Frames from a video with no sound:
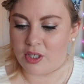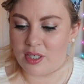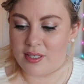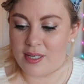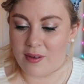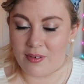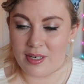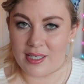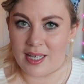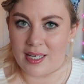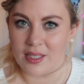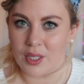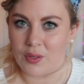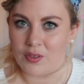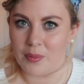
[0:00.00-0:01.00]
She definitely
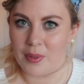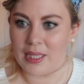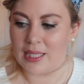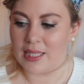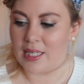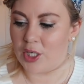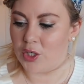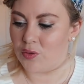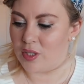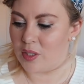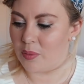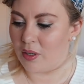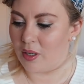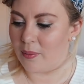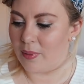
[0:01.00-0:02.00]
takes after me in the stationery
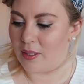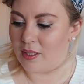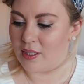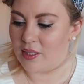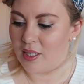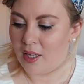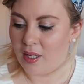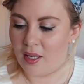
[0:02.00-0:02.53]
department.